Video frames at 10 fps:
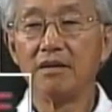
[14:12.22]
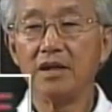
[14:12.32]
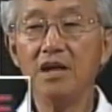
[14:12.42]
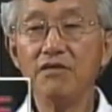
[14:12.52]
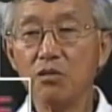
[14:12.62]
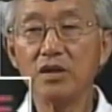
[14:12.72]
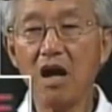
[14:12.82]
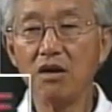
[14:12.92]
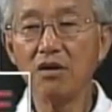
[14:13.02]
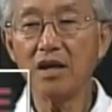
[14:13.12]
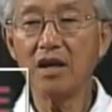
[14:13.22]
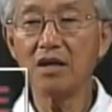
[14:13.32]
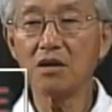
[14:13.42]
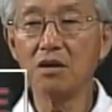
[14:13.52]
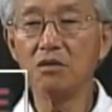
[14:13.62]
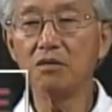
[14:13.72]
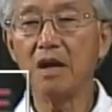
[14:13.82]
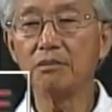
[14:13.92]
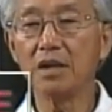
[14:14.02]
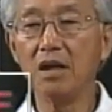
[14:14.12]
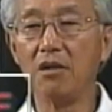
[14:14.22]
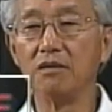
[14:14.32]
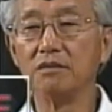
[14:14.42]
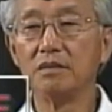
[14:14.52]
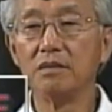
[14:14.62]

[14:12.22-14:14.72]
Even without looking at the clue down below.